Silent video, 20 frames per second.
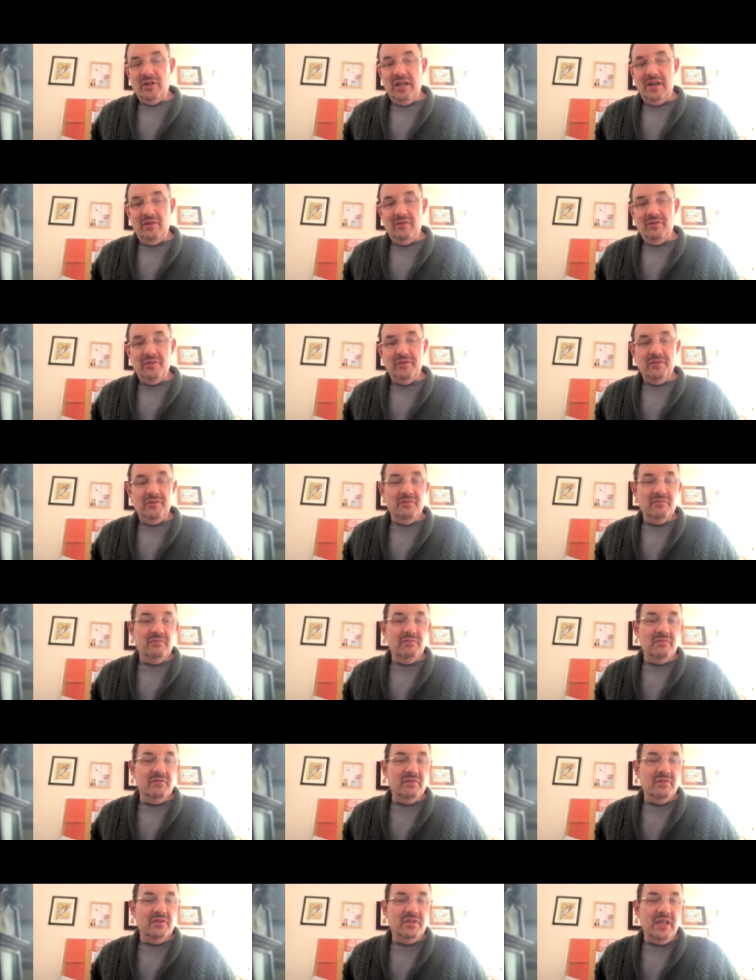health
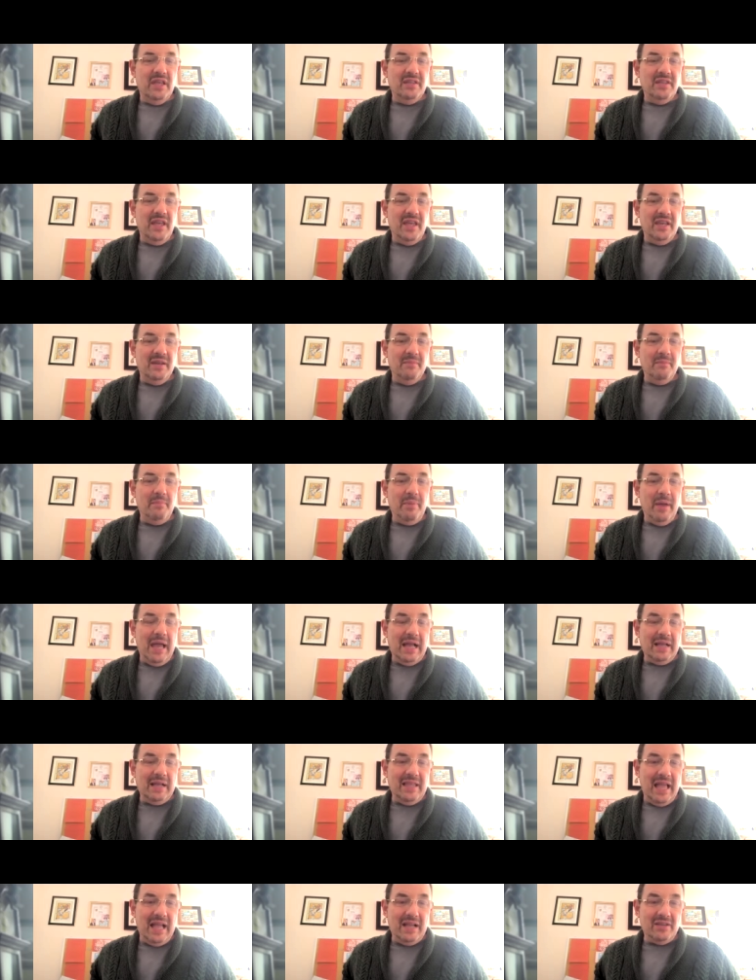that
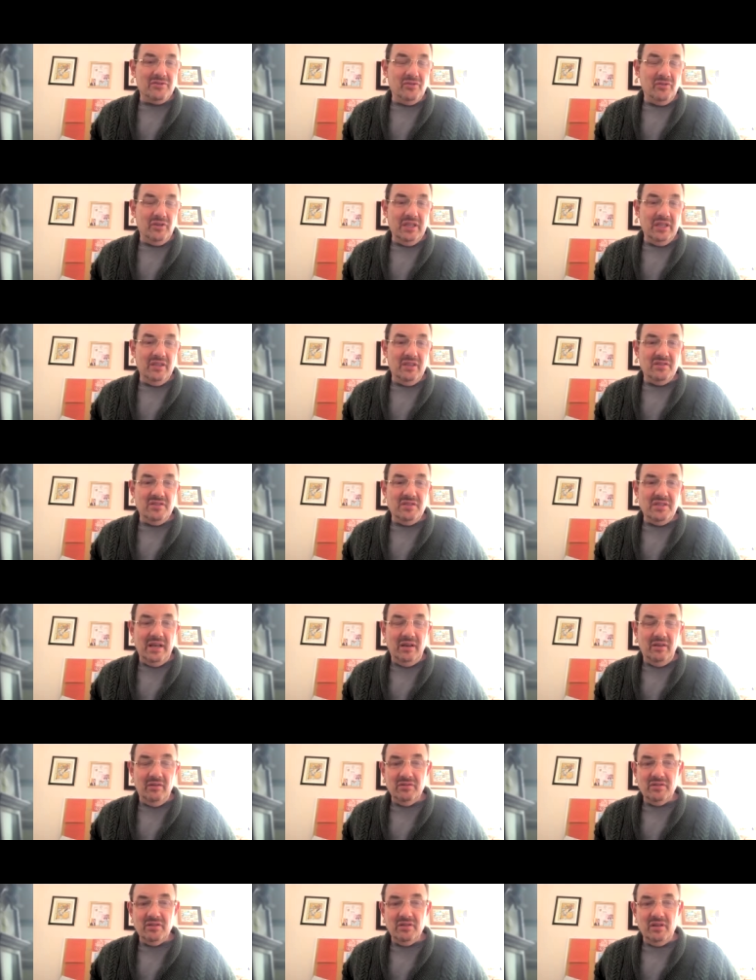impact actually the
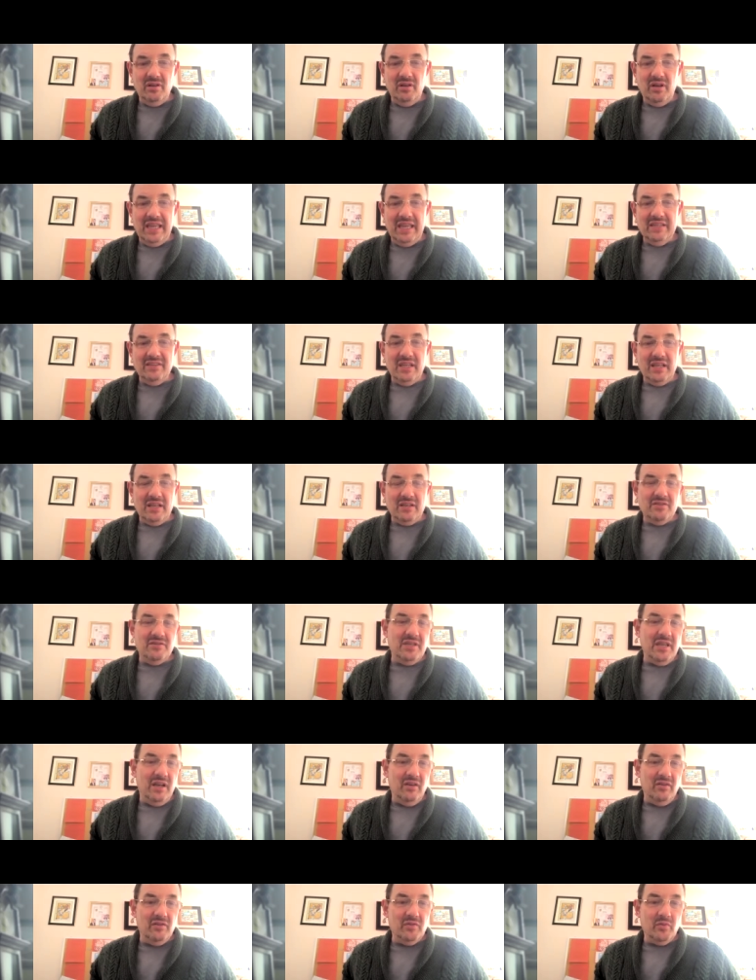cells, the Leydig
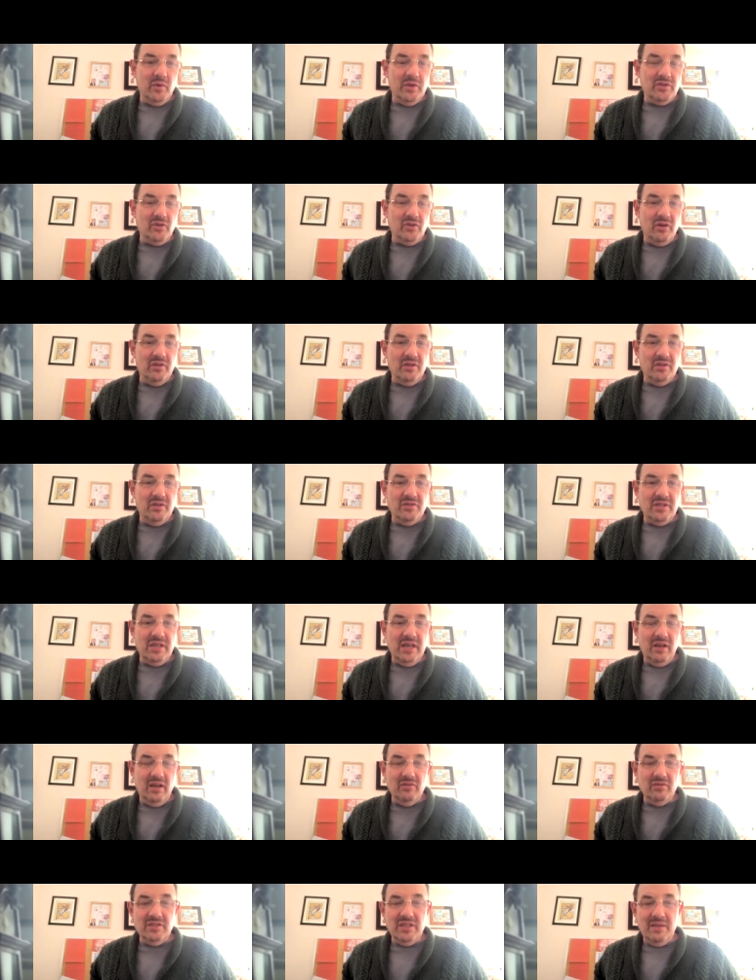cells, which are the
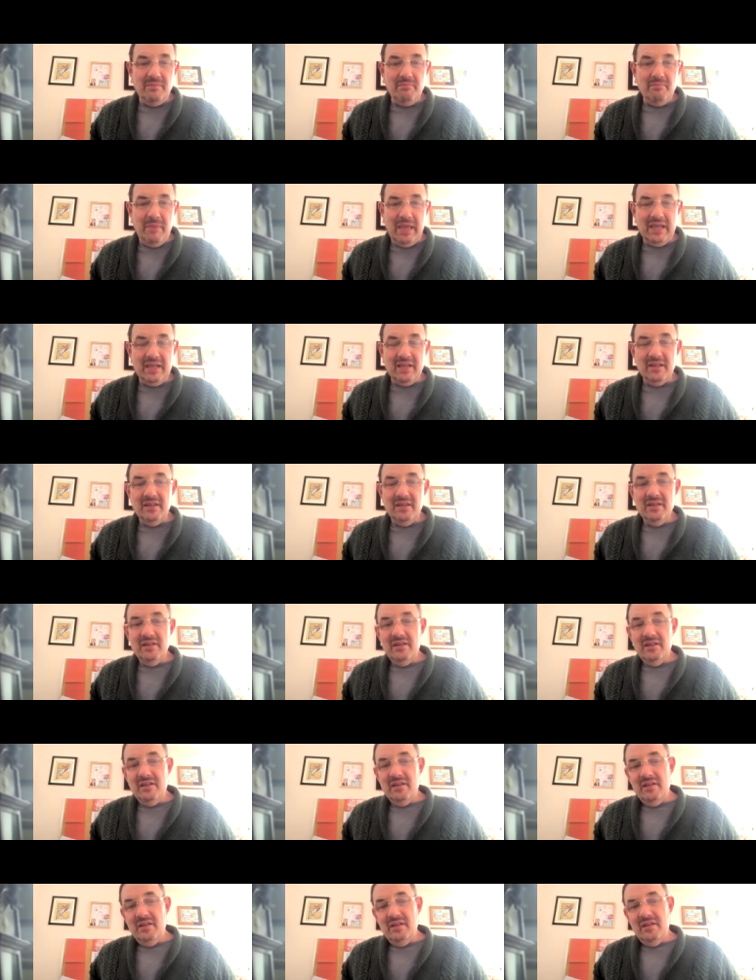cells that make
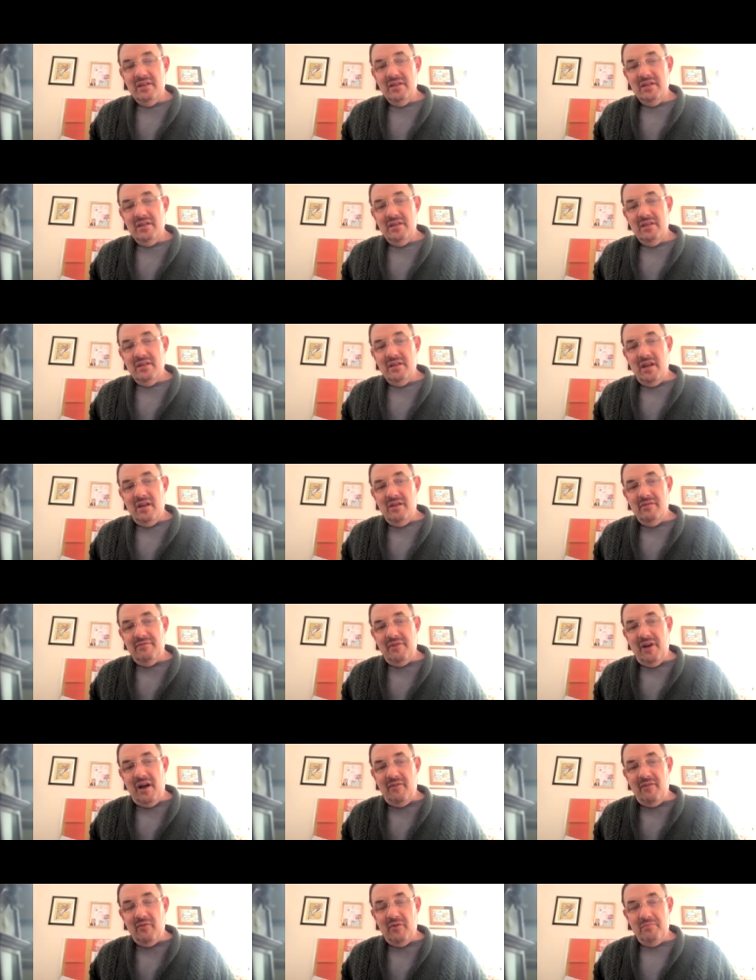
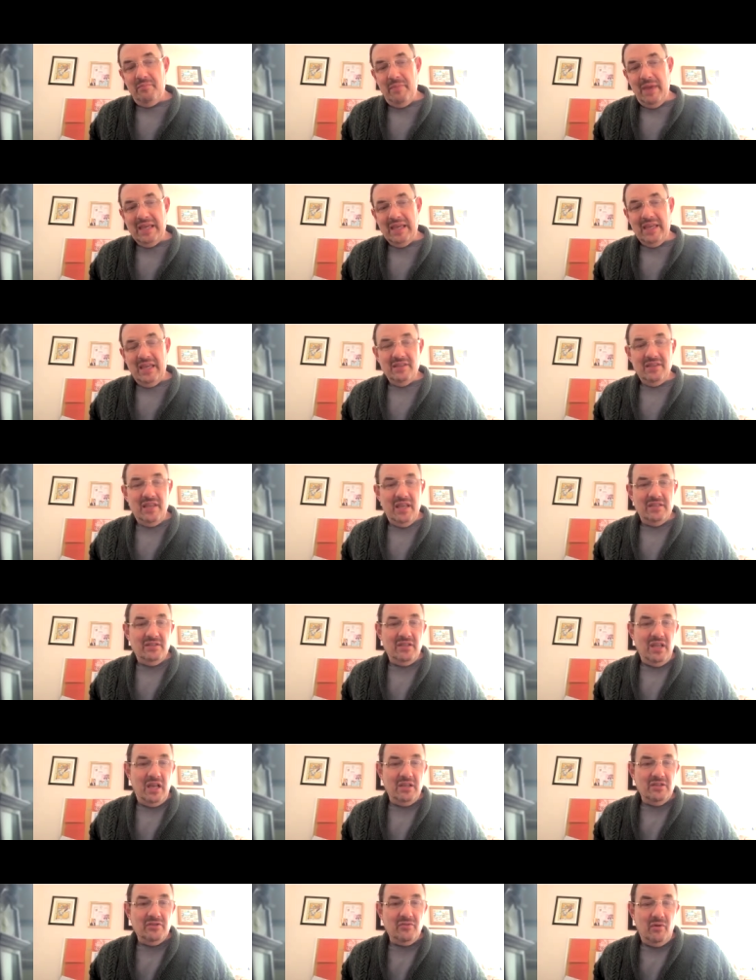involved with making
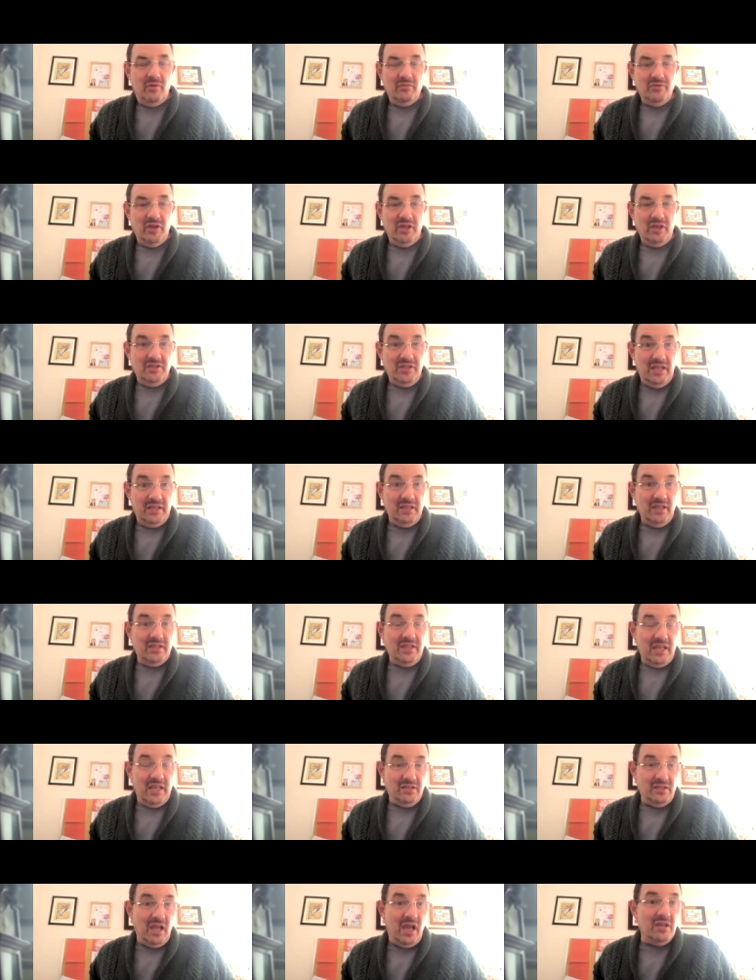testosterone. So you said the
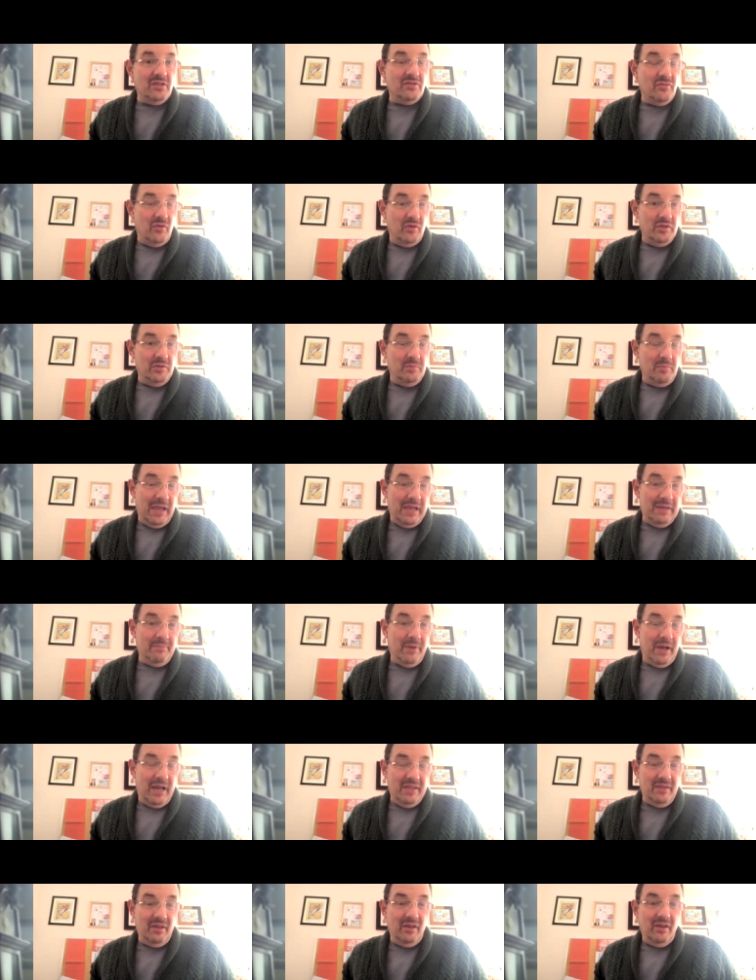testosterone is made
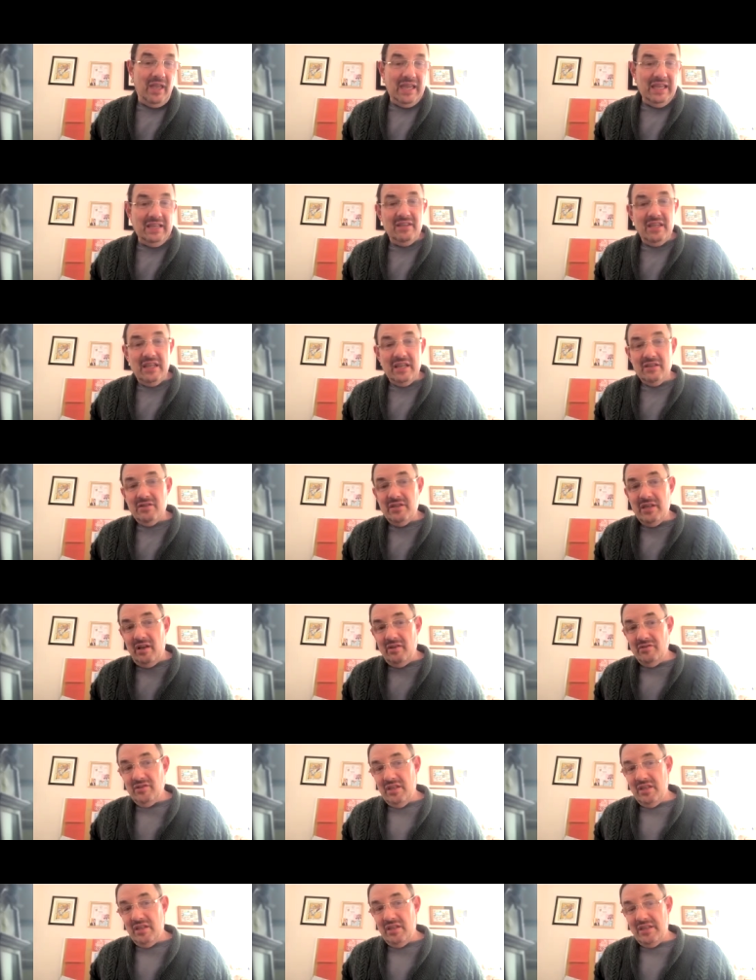by the Leydig
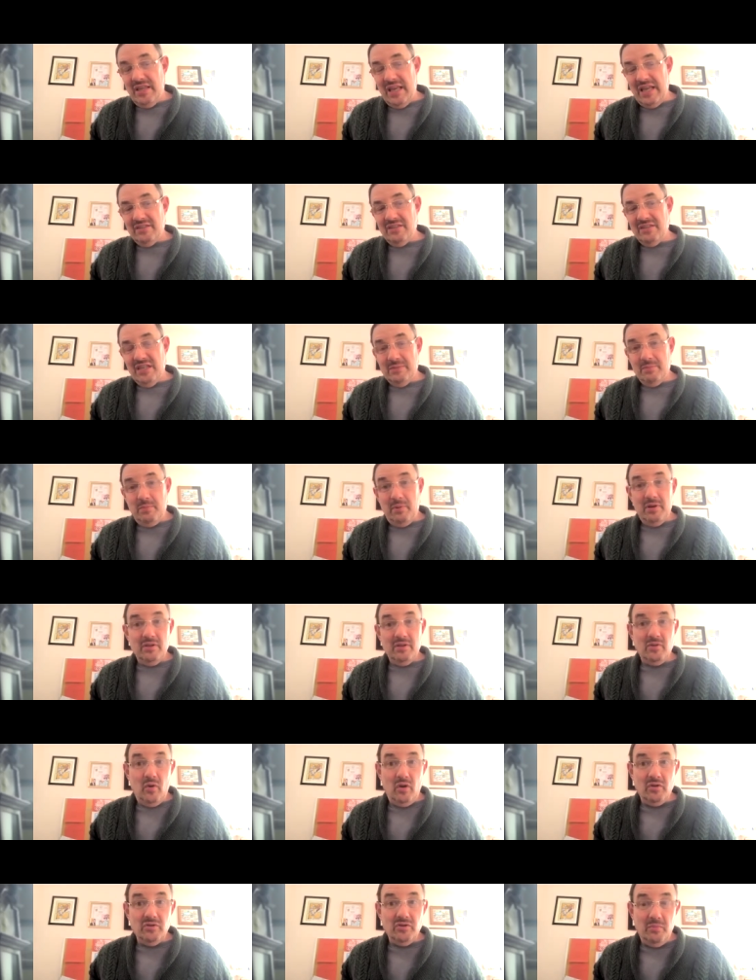cells in the testes, but it's
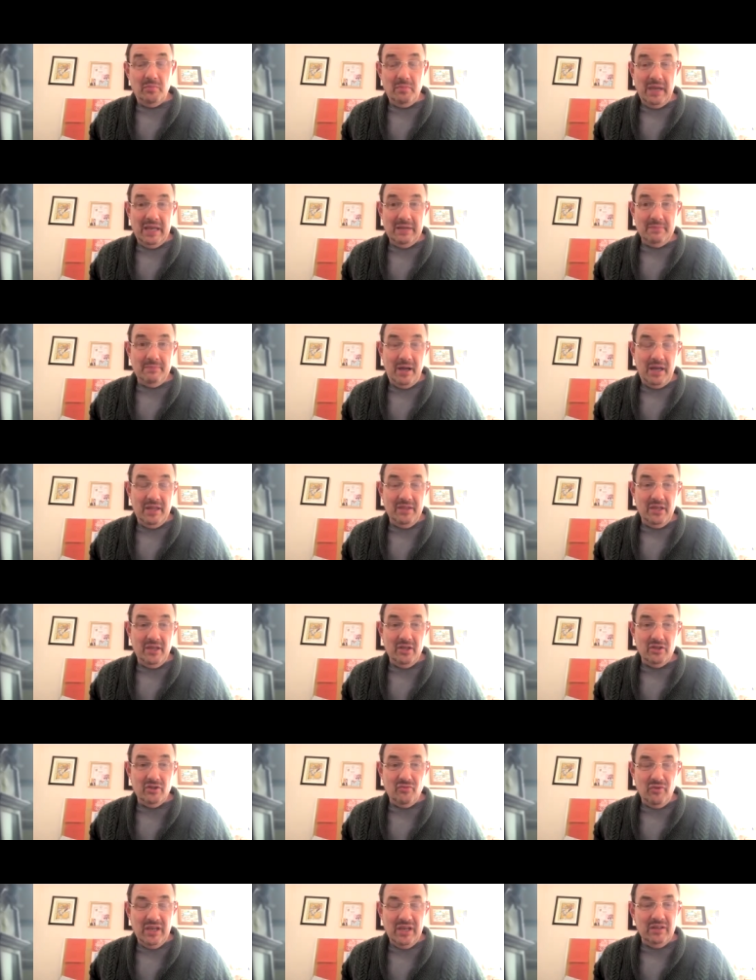also made by the
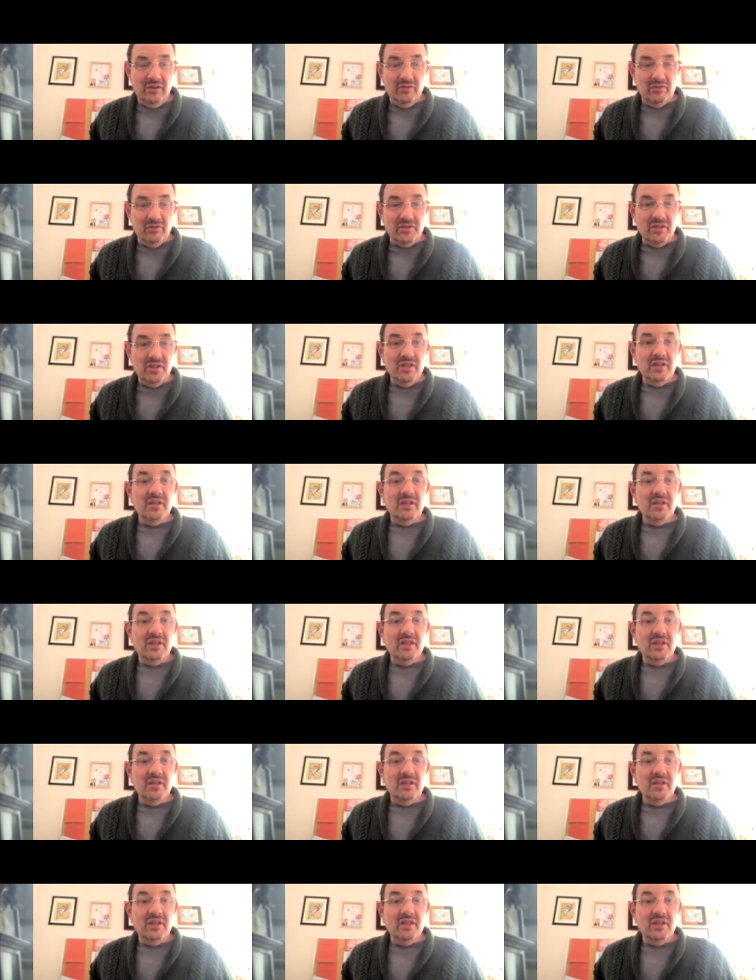adrenals.